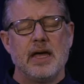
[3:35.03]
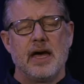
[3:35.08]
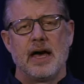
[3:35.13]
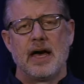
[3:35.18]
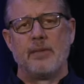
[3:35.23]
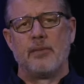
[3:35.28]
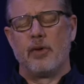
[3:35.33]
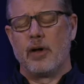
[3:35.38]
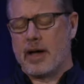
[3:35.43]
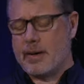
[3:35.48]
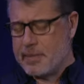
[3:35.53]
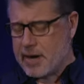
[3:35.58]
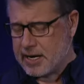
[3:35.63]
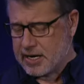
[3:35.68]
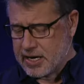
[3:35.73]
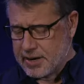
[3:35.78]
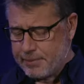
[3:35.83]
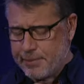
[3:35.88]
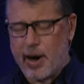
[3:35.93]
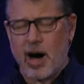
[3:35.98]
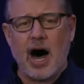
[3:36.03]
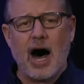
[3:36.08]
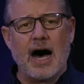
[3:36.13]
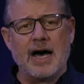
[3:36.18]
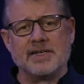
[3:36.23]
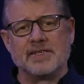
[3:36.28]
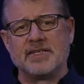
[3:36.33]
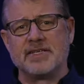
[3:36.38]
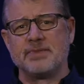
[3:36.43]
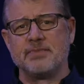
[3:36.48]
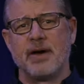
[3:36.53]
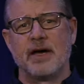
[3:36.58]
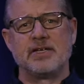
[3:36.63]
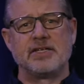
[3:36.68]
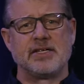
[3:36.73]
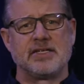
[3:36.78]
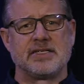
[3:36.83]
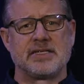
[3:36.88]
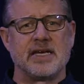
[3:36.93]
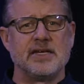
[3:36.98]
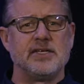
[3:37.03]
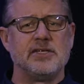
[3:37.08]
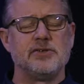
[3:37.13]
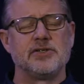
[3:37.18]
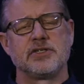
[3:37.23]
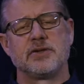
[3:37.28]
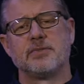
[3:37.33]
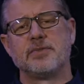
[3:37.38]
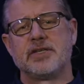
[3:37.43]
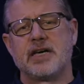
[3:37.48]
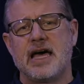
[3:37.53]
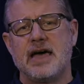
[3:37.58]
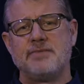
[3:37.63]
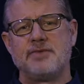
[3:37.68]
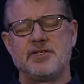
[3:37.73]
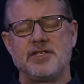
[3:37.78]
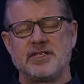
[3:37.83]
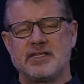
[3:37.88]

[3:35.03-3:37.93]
Um, I'm not going to pause as much as I do sometimes.